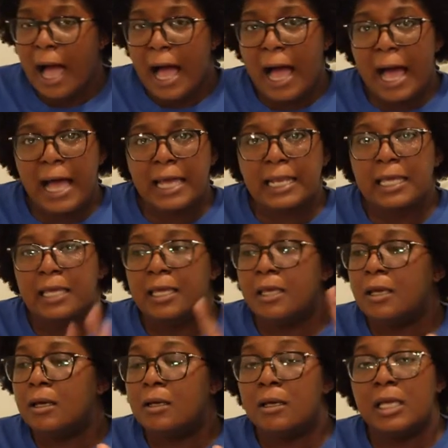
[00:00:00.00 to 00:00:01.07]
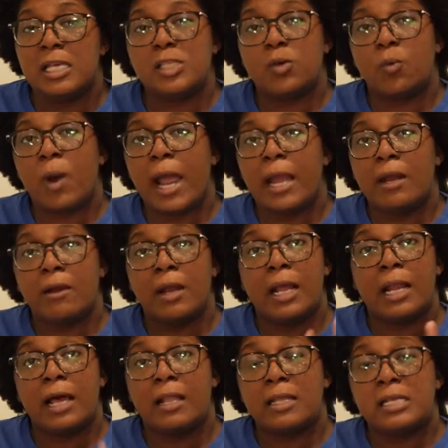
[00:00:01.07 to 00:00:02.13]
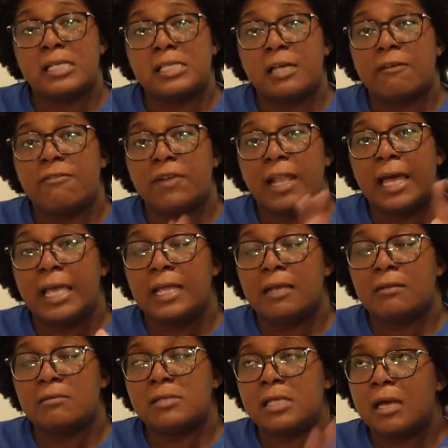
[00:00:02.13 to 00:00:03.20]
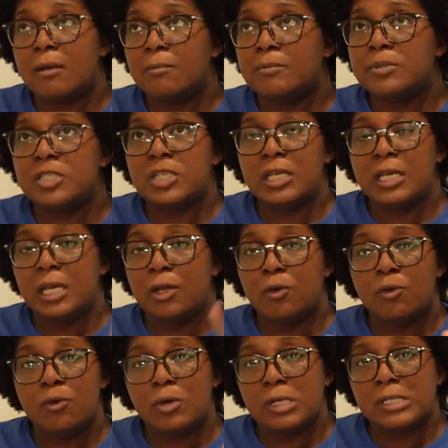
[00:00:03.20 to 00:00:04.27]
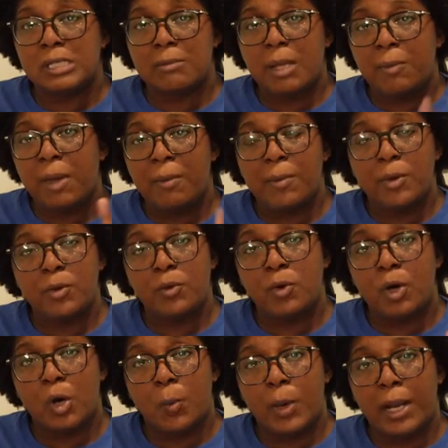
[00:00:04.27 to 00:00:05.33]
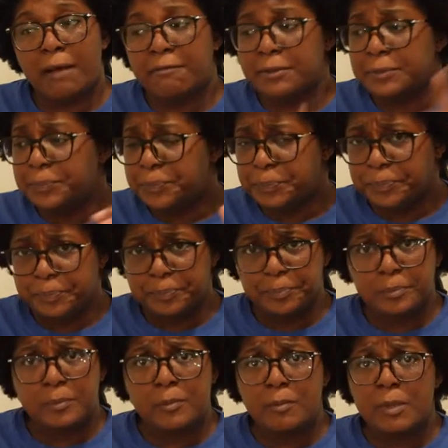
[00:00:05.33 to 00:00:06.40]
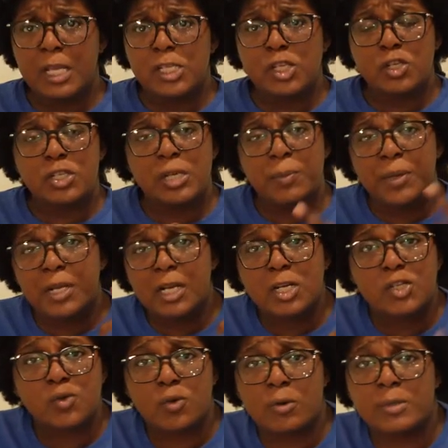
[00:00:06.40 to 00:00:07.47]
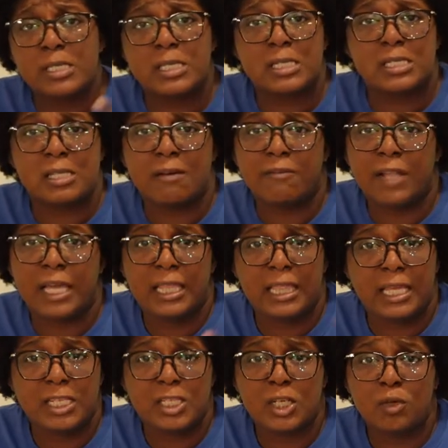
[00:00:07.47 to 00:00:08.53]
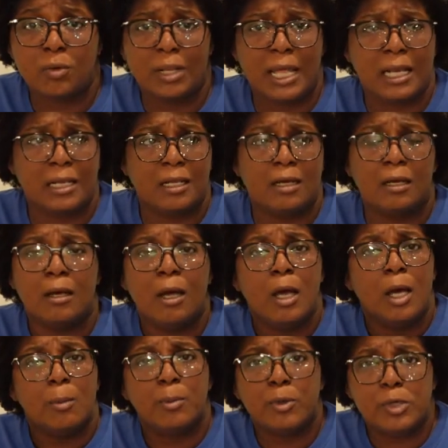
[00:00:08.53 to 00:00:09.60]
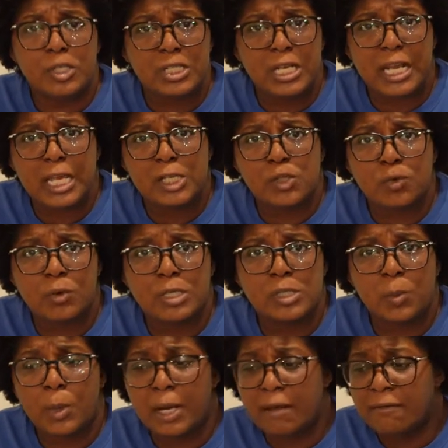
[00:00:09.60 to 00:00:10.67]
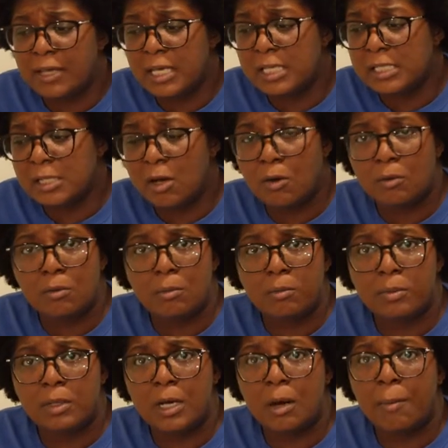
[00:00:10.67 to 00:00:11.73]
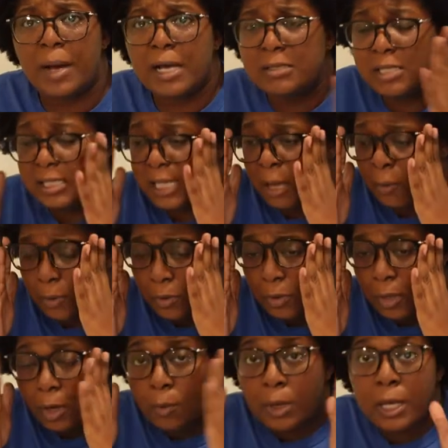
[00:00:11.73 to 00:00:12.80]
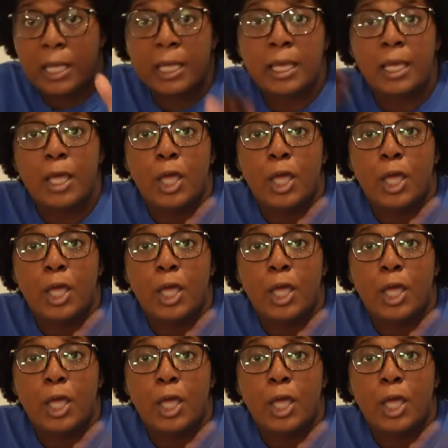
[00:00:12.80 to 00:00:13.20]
Ani is a writer and all of this stuff for like some shit in New York, some like paper in New York or whatever. So she putting her stories in and stuff like that. She doing like little bullshit ass stories or whatever. And so her boss is like, well, you know what?